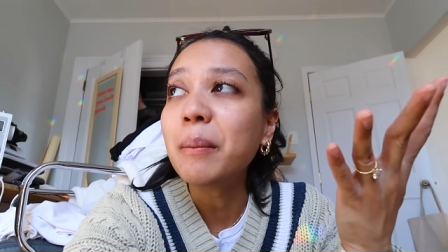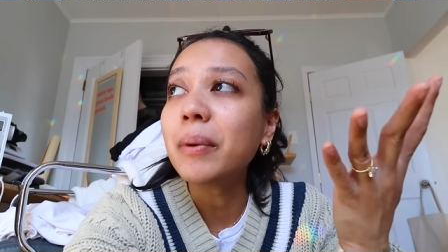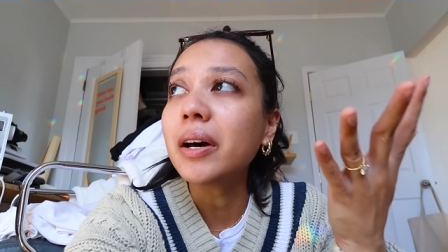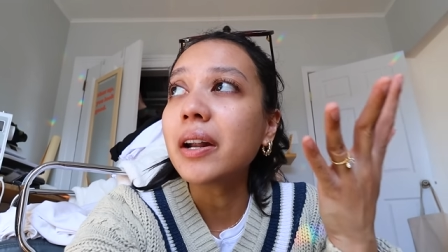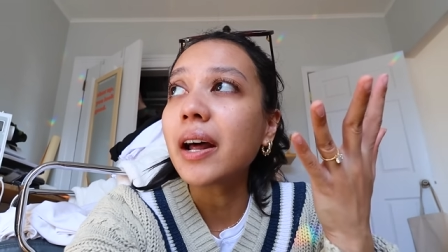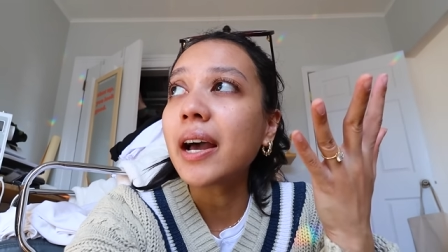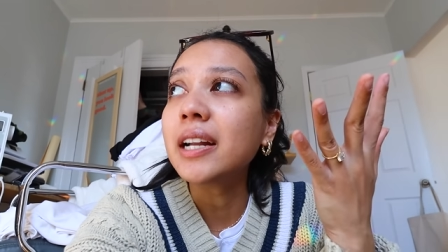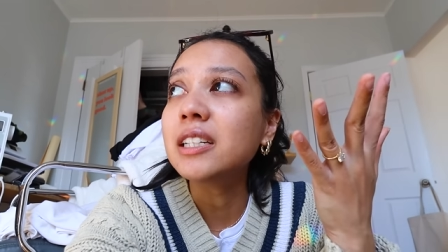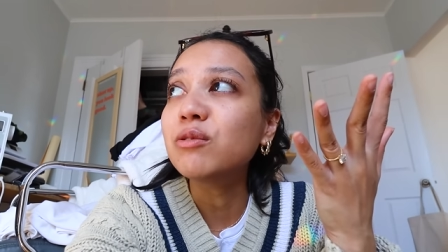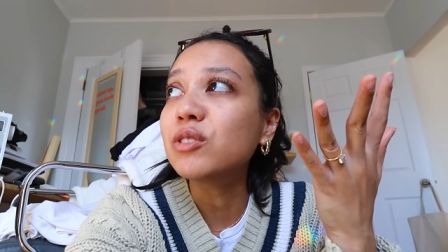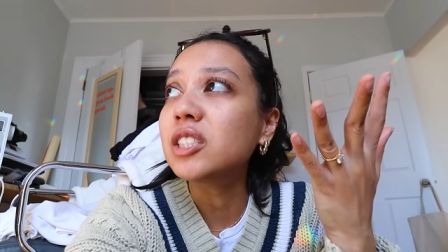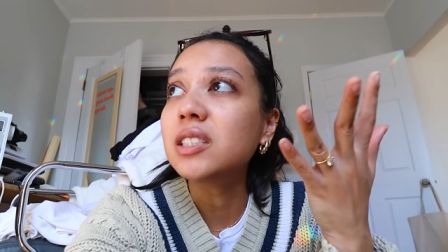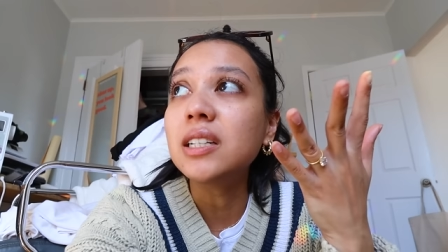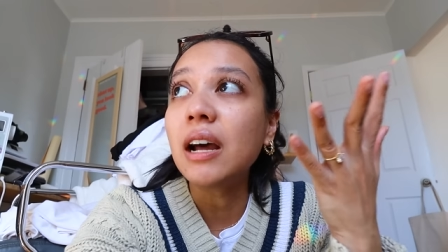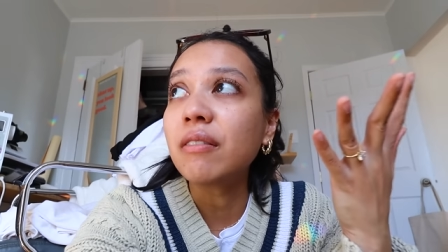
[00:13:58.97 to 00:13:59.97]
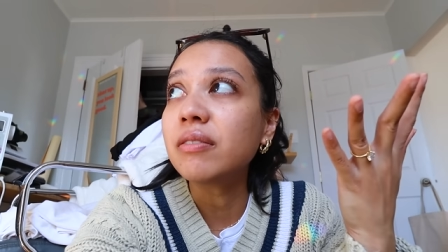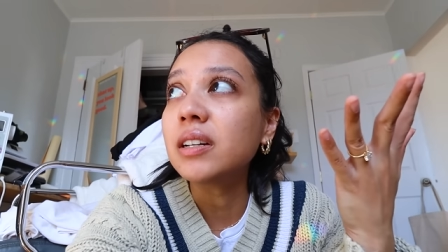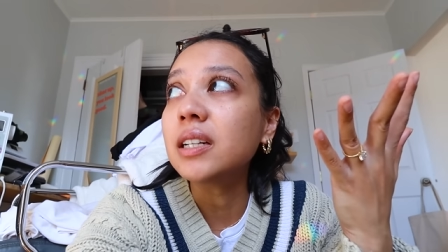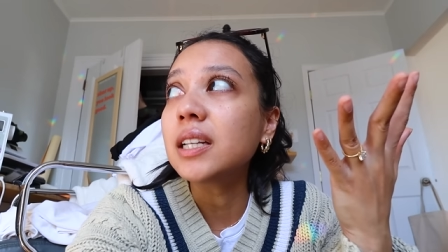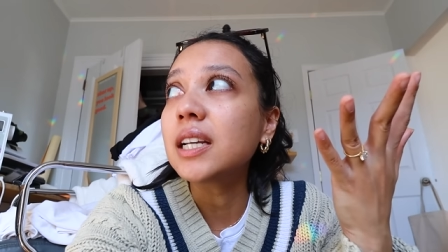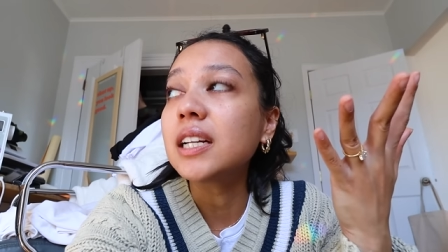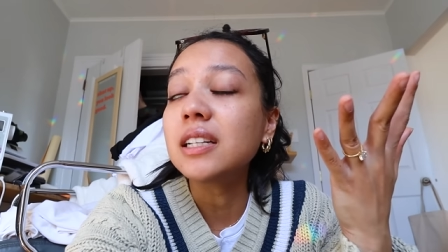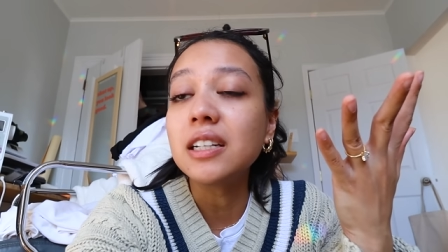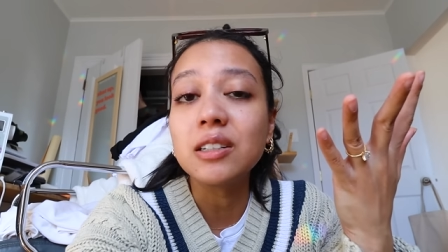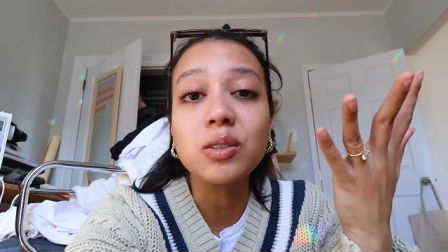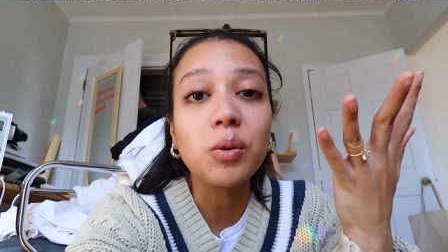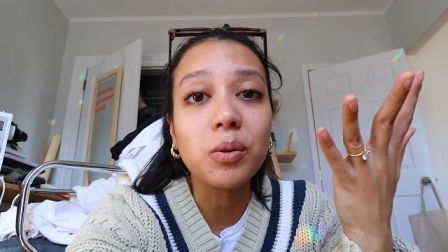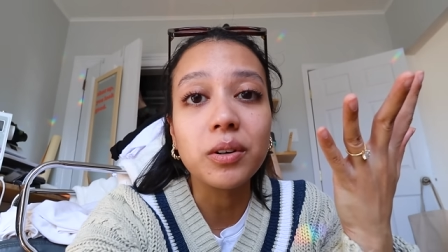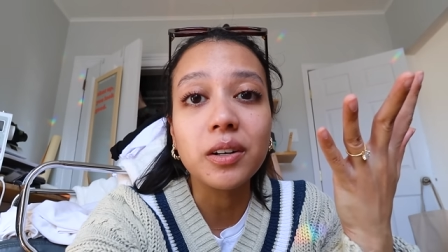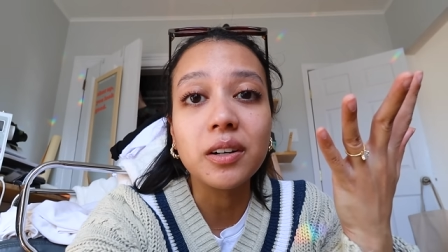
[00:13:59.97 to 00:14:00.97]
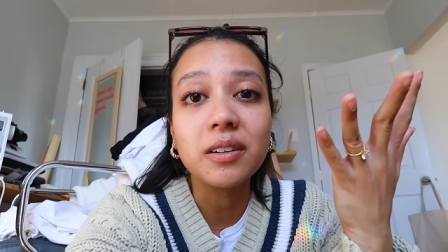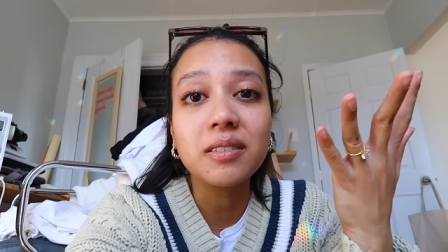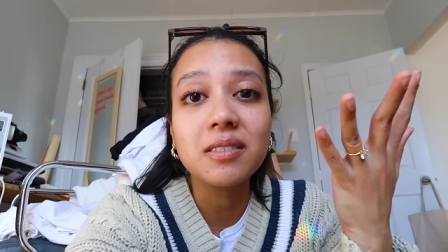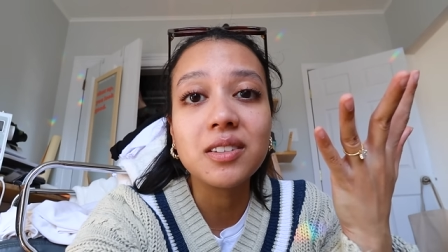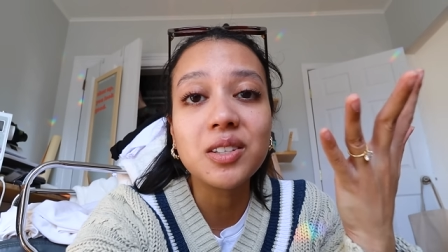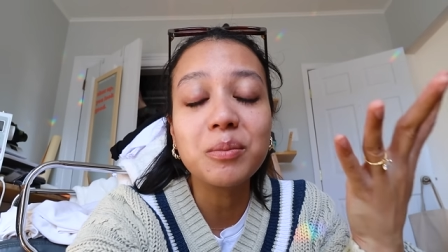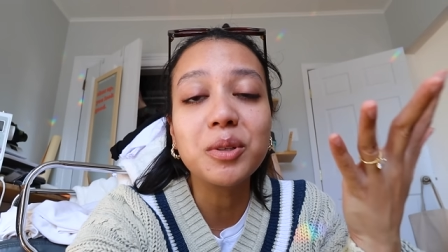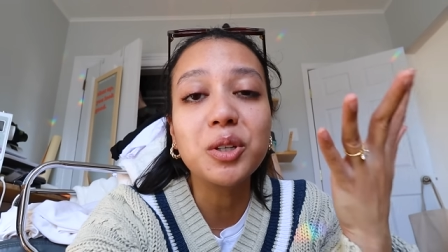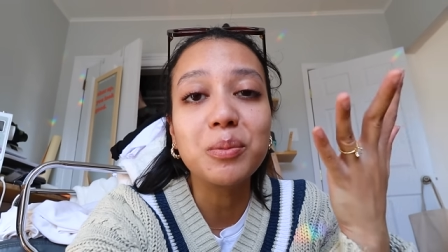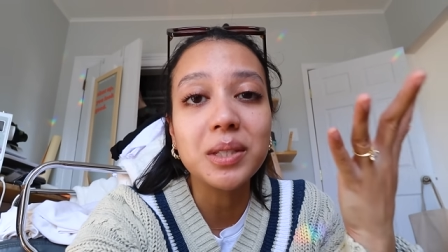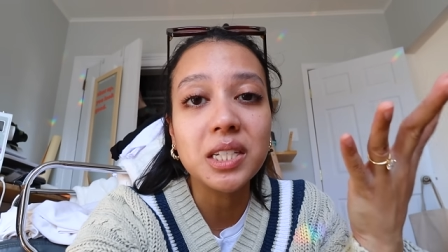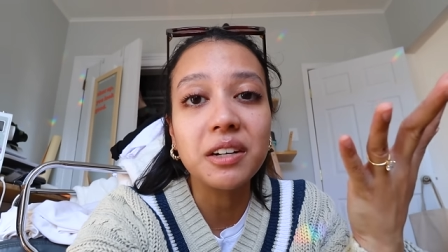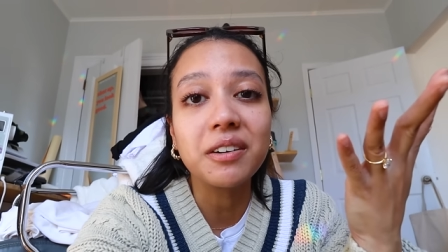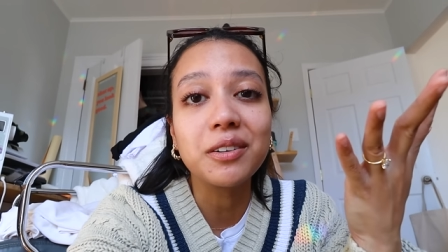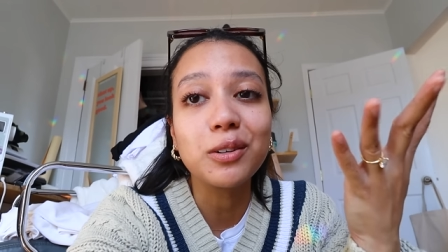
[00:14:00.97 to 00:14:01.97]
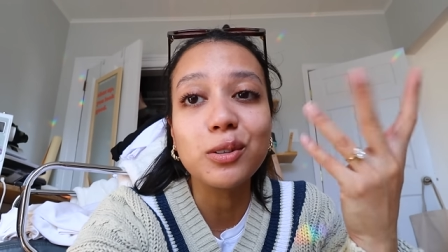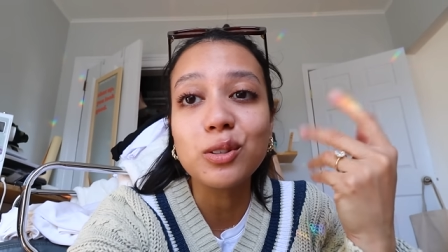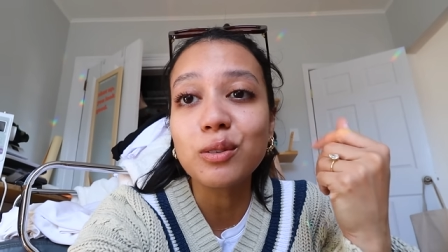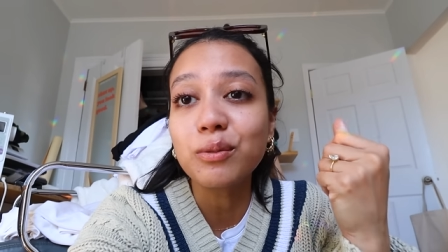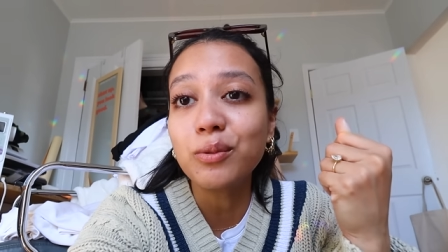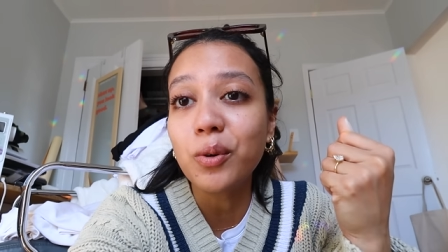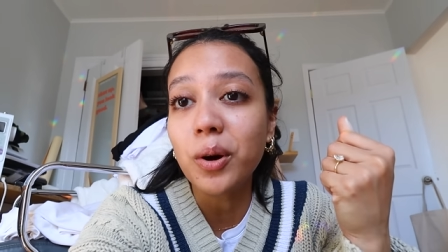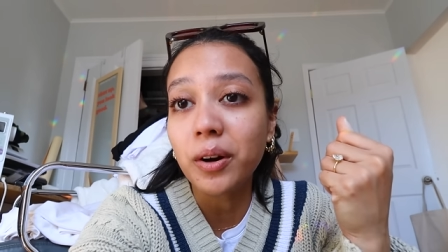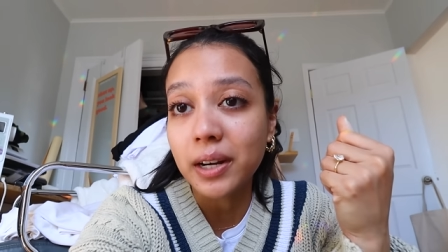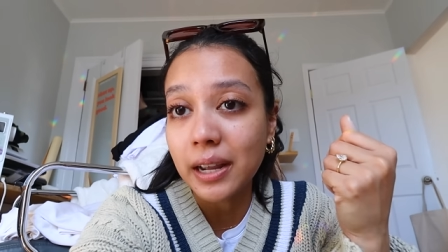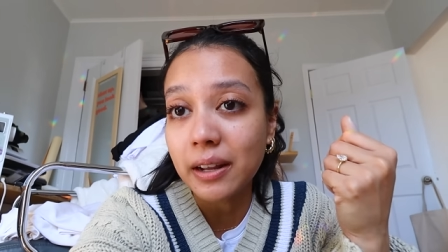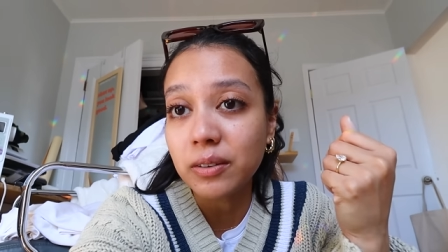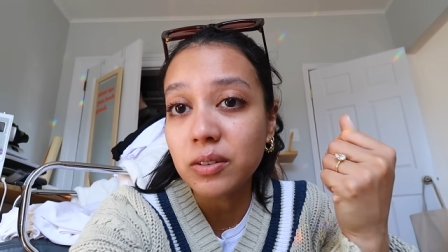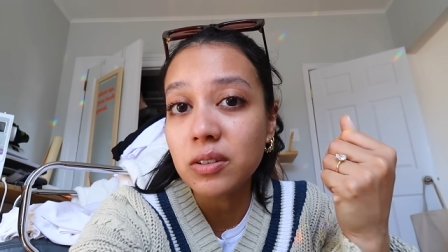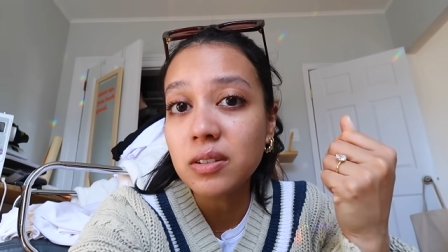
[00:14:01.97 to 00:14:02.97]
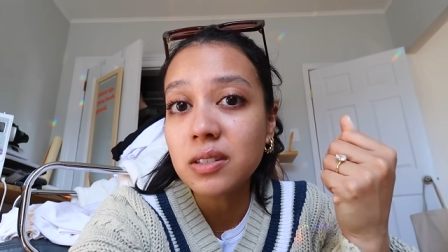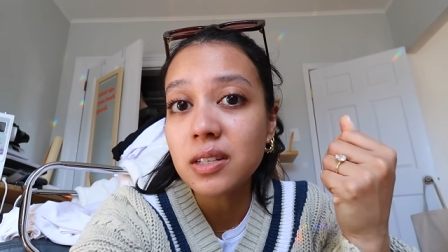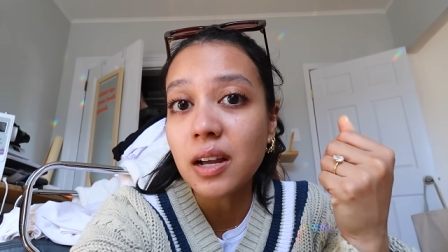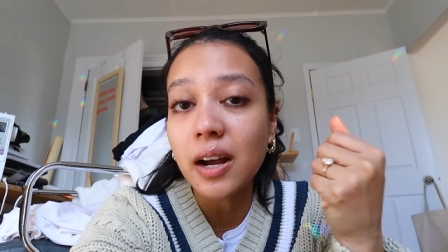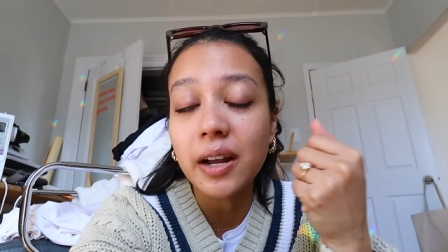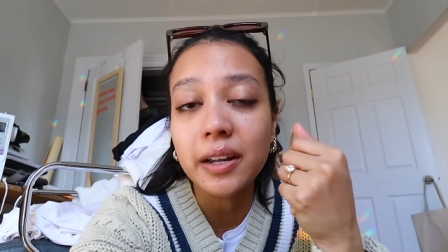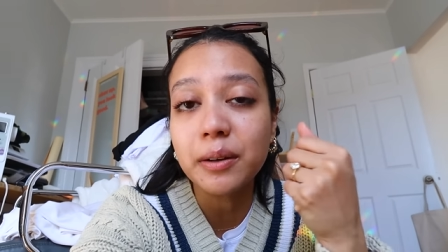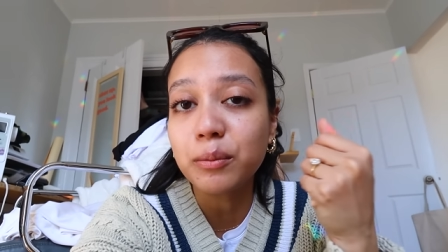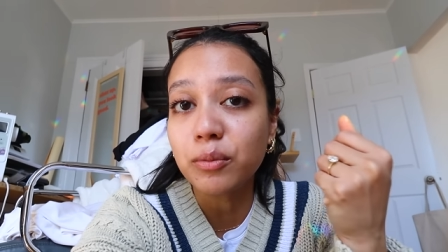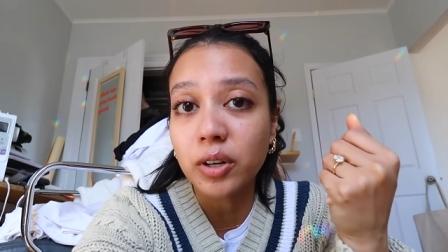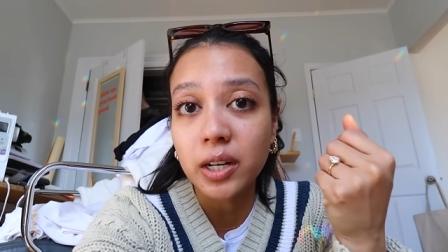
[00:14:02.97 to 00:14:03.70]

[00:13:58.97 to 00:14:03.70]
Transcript: but I definitely need to order some new materials for candles. I am